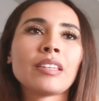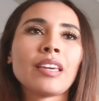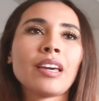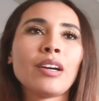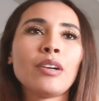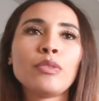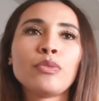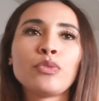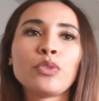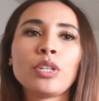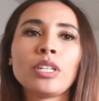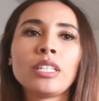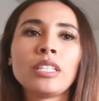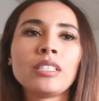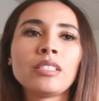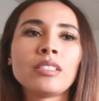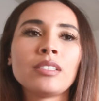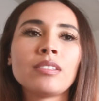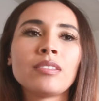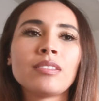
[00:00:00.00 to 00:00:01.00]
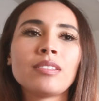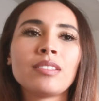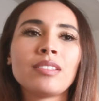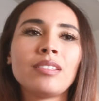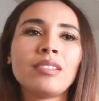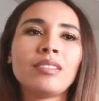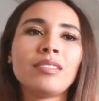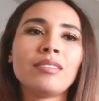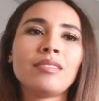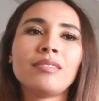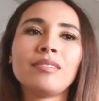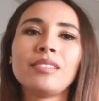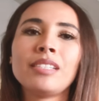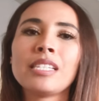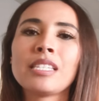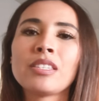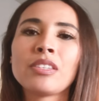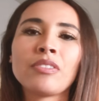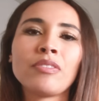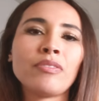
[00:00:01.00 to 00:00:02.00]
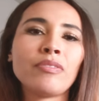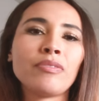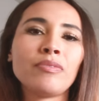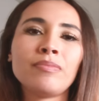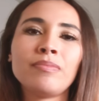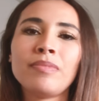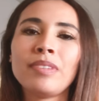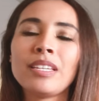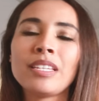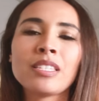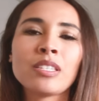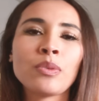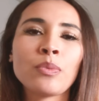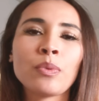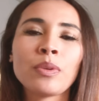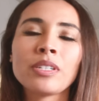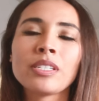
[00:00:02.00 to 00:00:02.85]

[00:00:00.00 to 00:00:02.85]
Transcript: California isn't